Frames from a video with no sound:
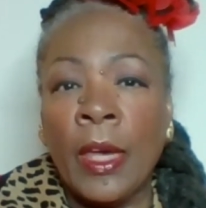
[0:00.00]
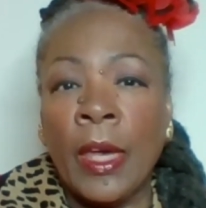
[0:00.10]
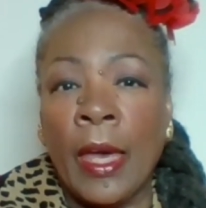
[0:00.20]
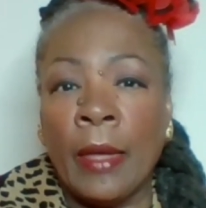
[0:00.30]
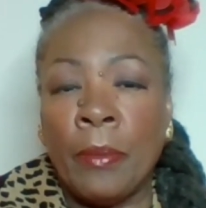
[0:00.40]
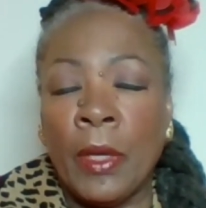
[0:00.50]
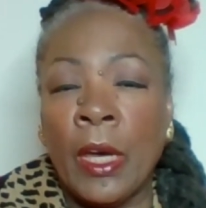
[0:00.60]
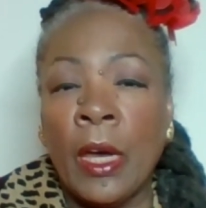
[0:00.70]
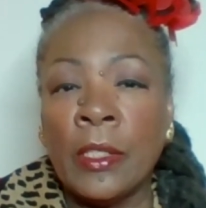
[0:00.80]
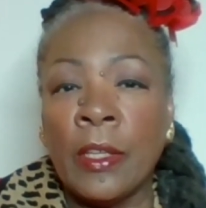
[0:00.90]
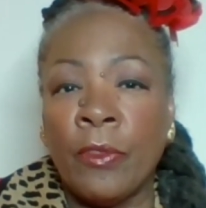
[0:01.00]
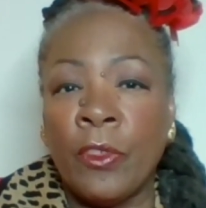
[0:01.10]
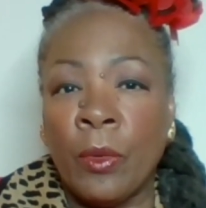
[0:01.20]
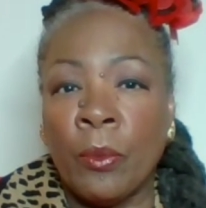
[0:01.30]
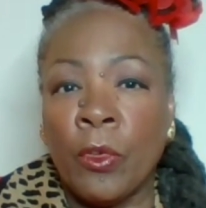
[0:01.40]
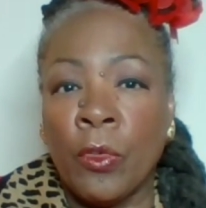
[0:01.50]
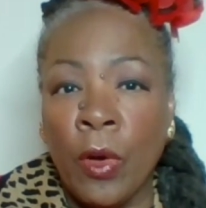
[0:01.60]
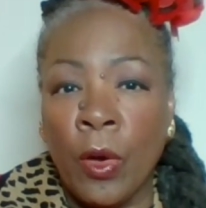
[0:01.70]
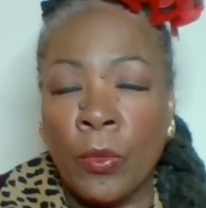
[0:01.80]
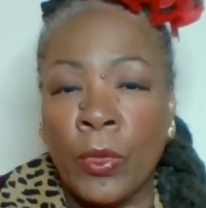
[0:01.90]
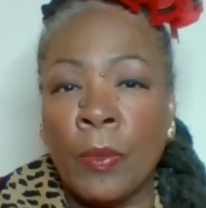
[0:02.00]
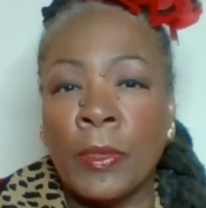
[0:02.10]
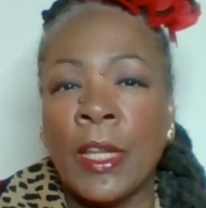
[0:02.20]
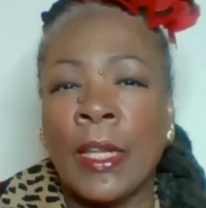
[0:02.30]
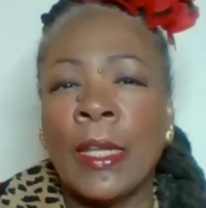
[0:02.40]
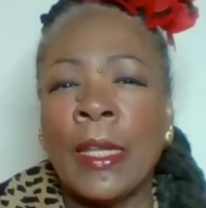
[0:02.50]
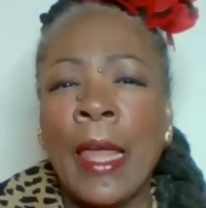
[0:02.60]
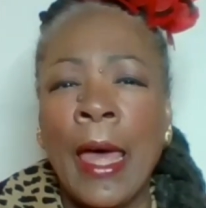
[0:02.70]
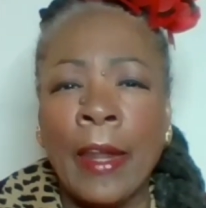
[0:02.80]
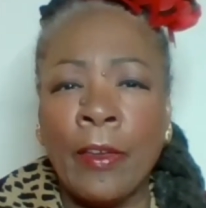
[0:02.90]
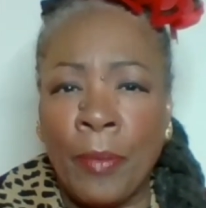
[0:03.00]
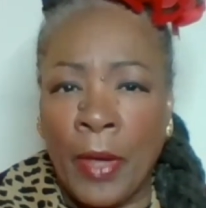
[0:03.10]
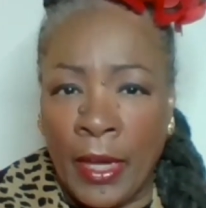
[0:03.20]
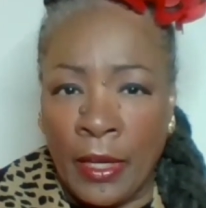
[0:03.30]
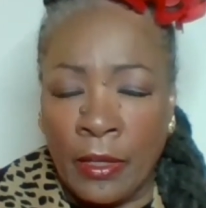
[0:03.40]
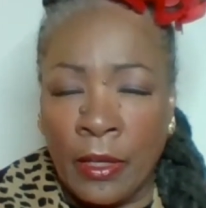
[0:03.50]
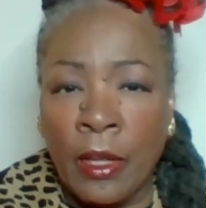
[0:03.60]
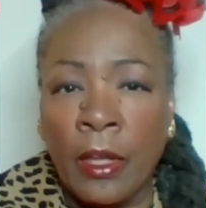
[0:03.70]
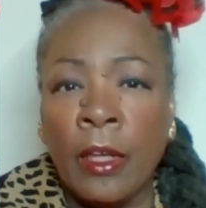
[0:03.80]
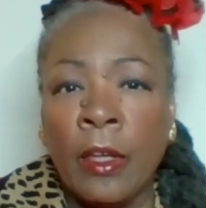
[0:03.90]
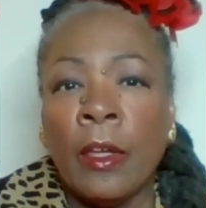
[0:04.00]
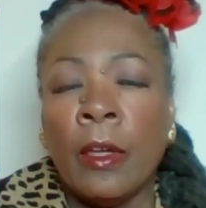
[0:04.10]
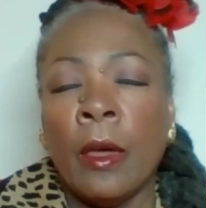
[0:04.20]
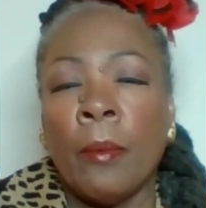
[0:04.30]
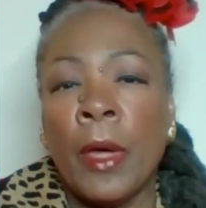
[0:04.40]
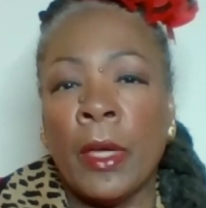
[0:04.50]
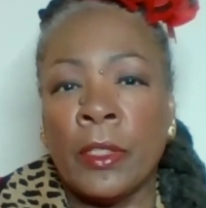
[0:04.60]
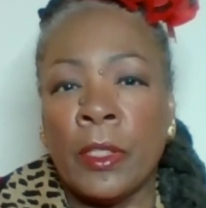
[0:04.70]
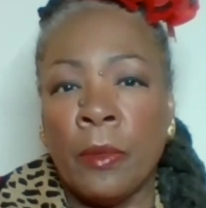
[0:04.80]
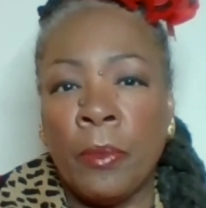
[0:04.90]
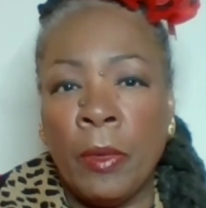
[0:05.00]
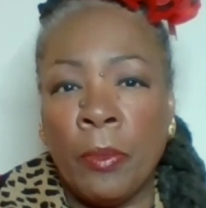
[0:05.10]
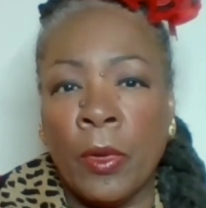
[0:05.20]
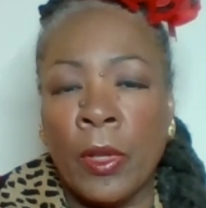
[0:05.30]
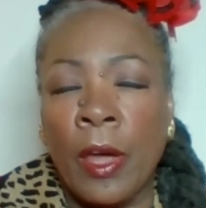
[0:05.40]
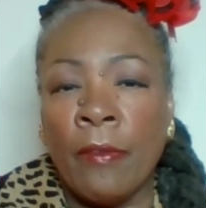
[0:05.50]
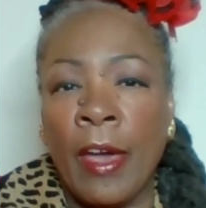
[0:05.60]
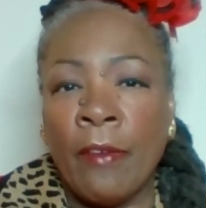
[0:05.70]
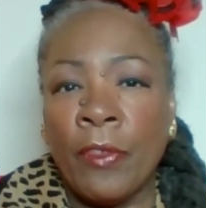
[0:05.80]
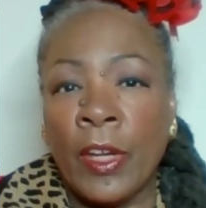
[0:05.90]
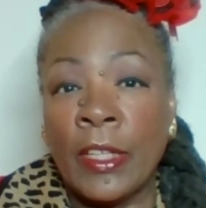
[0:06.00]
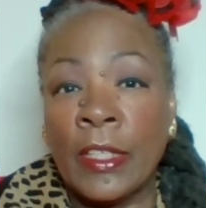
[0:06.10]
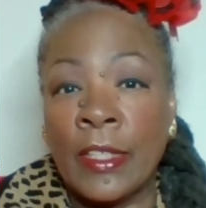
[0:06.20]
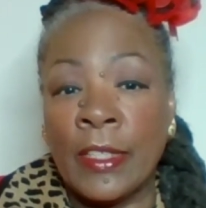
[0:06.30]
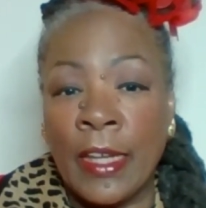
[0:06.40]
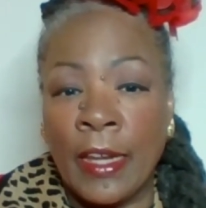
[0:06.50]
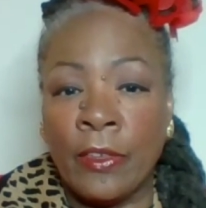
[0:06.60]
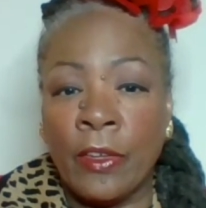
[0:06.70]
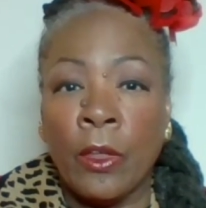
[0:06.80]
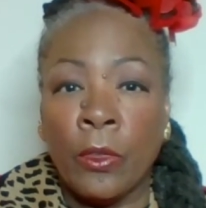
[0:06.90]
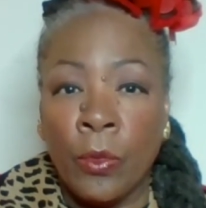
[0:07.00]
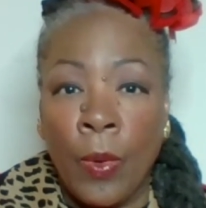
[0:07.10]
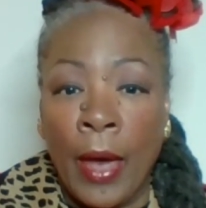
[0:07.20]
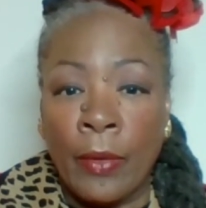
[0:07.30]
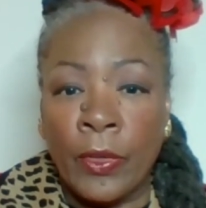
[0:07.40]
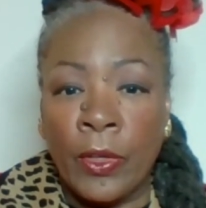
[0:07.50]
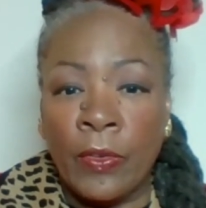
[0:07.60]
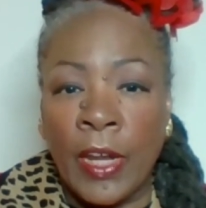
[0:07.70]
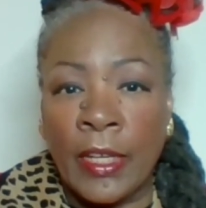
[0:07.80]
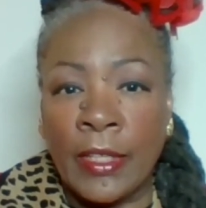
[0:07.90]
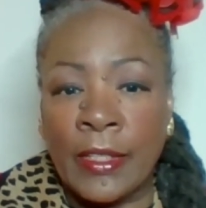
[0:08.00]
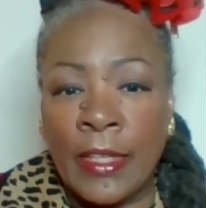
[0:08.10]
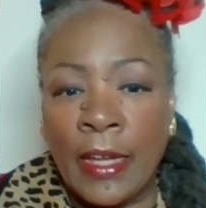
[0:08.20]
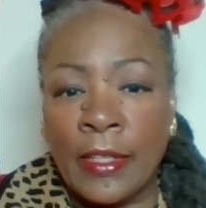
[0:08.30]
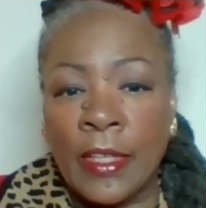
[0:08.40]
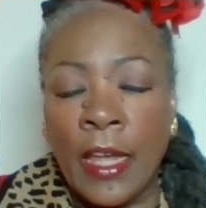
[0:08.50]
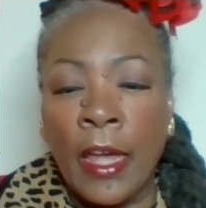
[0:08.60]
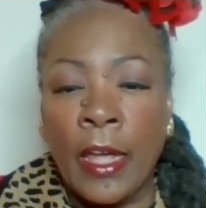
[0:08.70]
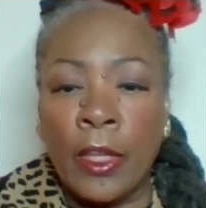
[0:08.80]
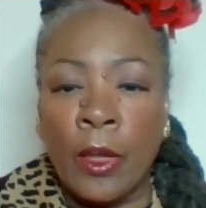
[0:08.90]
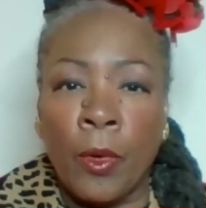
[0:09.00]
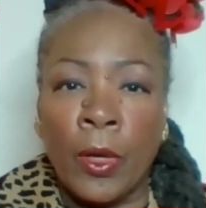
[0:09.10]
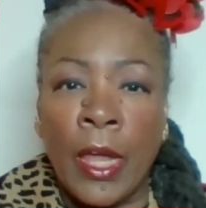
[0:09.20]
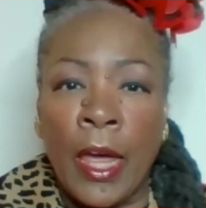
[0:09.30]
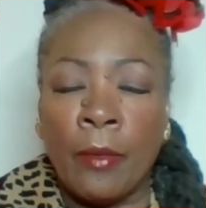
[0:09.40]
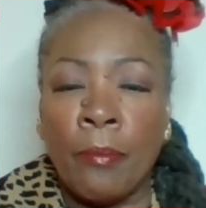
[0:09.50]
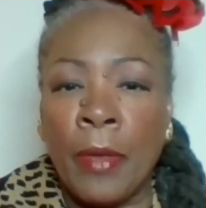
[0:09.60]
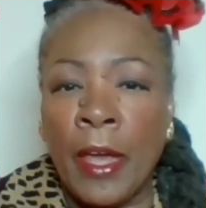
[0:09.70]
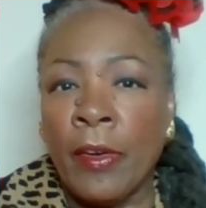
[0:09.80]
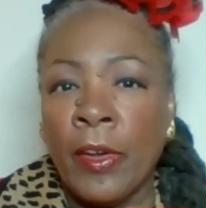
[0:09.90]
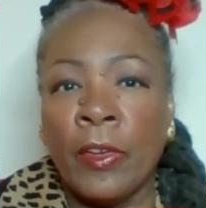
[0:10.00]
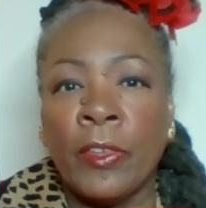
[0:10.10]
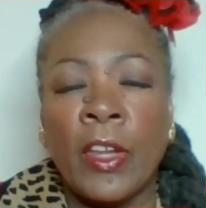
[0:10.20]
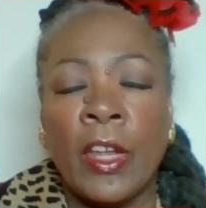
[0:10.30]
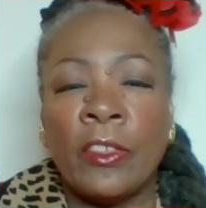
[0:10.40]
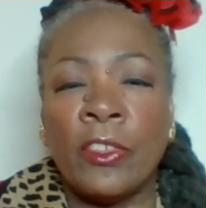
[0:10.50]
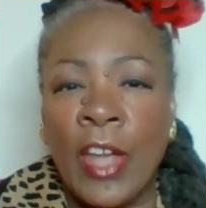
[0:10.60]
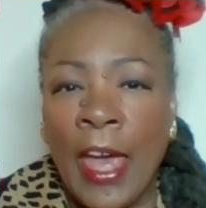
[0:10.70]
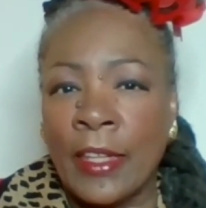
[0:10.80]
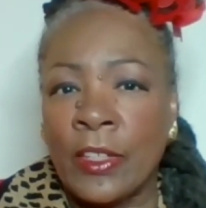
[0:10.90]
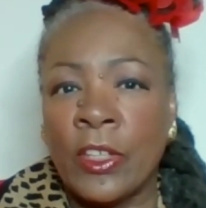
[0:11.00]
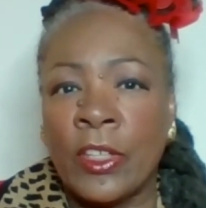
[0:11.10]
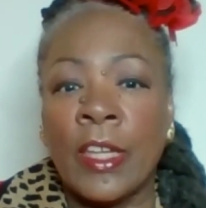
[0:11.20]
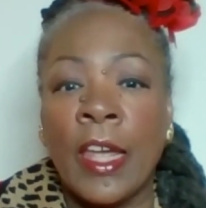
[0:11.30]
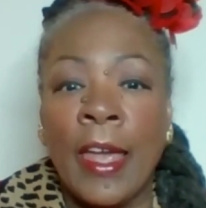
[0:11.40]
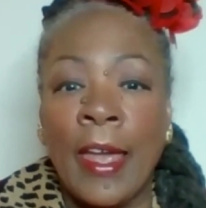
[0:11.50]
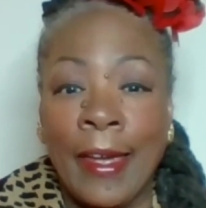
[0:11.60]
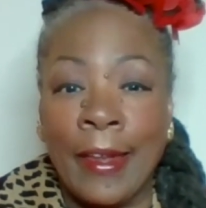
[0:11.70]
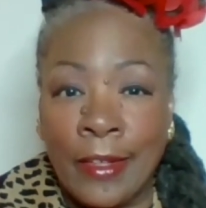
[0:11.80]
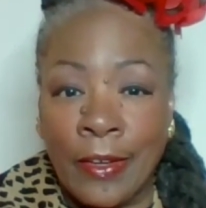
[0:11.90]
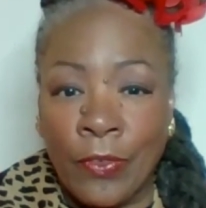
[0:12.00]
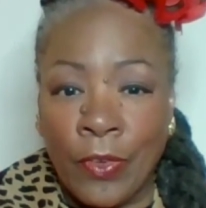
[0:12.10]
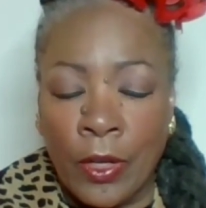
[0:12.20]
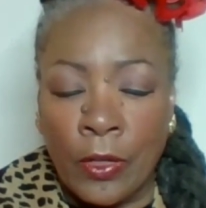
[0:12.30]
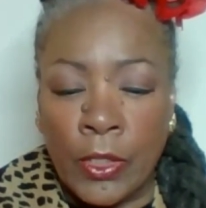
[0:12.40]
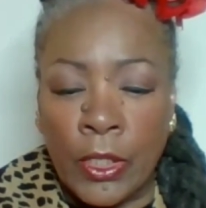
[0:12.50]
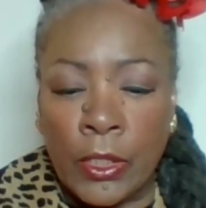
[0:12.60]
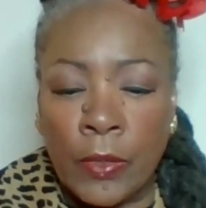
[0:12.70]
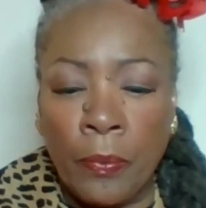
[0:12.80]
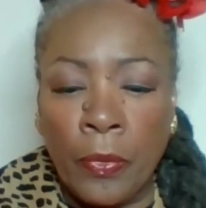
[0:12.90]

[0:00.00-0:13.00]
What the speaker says: And because of Jim Crow, there was a lot of pain amongst people of African descent throughout the United States. And there were a lot of barriers and challenges and difficulties.